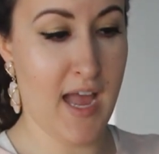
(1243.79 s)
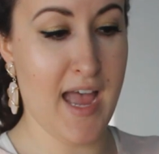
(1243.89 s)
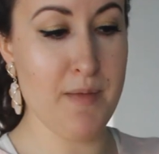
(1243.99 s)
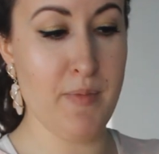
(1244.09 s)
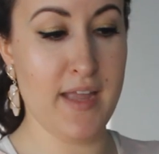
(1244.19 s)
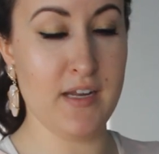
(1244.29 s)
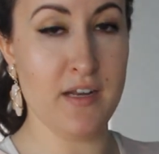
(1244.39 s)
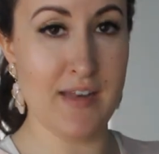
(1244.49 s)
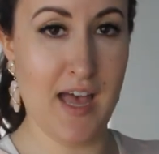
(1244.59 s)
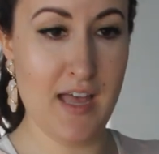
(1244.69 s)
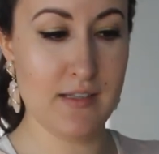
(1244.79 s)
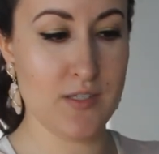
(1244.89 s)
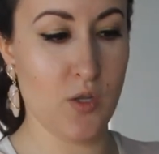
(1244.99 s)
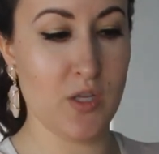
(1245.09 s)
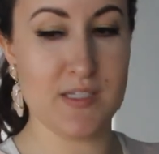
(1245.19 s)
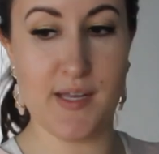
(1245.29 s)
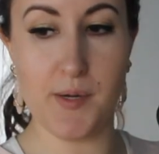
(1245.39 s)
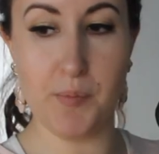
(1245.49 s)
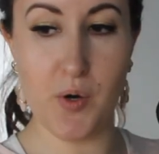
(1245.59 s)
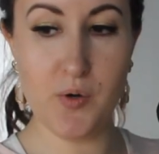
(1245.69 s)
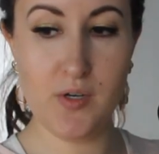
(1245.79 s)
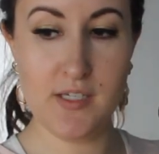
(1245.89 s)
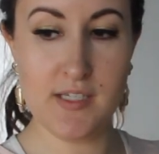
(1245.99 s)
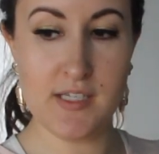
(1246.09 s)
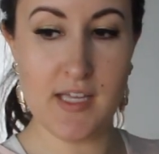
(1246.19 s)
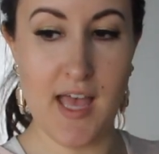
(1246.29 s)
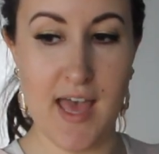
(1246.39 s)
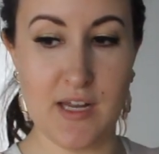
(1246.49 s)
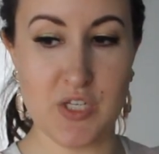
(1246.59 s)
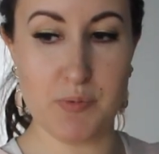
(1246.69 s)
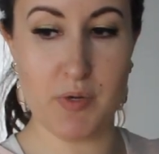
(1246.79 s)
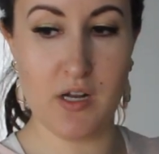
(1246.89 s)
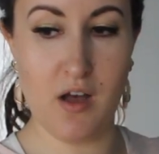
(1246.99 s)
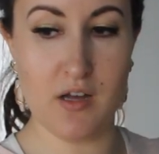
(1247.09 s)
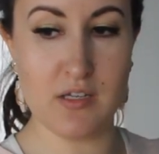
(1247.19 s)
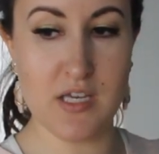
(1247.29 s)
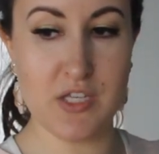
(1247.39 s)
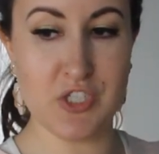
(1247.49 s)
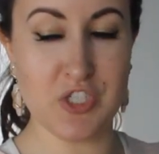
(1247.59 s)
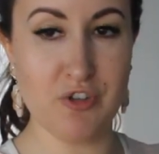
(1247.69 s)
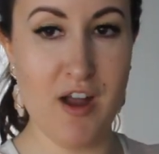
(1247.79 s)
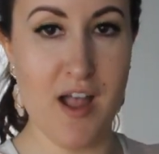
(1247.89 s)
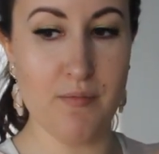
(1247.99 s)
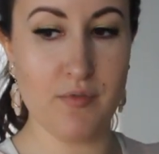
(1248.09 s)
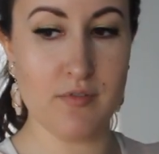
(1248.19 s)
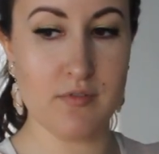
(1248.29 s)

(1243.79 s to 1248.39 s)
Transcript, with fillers: I made a knot so it looks like a bow and I just put it on each strap.